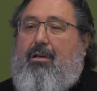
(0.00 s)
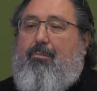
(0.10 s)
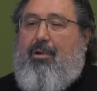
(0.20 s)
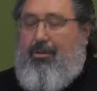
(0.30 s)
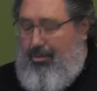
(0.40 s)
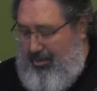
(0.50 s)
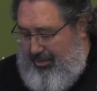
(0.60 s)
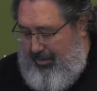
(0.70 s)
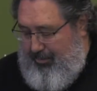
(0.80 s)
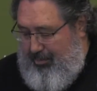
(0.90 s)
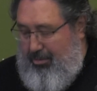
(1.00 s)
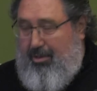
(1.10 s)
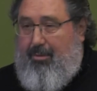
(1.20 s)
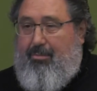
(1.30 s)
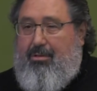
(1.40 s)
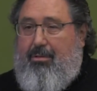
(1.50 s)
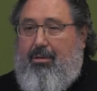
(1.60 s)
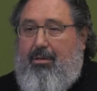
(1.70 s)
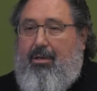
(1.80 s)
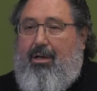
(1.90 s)
priority programs
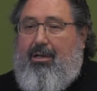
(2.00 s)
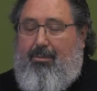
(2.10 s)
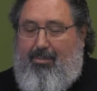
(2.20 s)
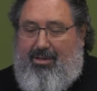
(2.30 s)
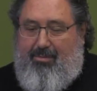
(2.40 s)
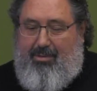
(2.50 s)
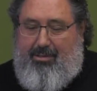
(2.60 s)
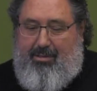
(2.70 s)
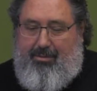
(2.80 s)
and investments.